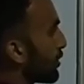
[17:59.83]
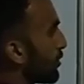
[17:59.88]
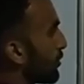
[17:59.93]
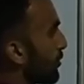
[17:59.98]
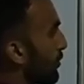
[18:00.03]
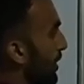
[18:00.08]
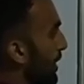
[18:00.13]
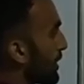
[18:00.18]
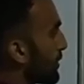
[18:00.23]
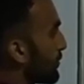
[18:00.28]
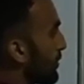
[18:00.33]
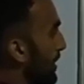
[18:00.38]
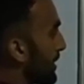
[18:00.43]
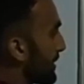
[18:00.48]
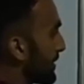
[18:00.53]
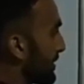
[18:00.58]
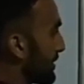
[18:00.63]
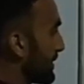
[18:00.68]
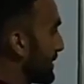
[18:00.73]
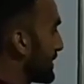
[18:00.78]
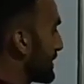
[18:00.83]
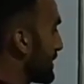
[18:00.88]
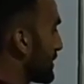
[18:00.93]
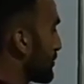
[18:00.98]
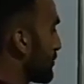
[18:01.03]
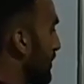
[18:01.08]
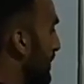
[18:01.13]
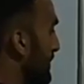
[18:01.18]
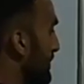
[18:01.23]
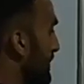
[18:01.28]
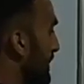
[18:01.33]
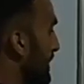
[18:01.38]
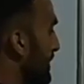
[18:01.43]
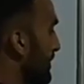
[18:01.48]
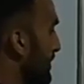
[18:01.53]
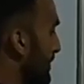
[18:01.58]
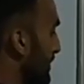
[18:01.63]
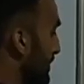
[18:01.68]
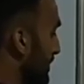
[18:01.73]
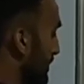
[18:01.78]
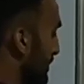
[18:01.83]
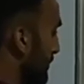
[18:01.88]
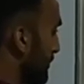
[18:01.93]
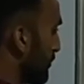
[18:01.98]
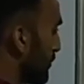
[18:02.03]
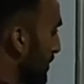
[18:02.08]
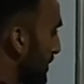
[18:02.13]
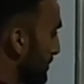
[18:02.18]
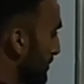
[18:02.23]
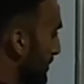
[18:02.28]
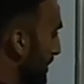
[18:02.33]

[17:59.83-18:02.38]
y1. This is one thing, put in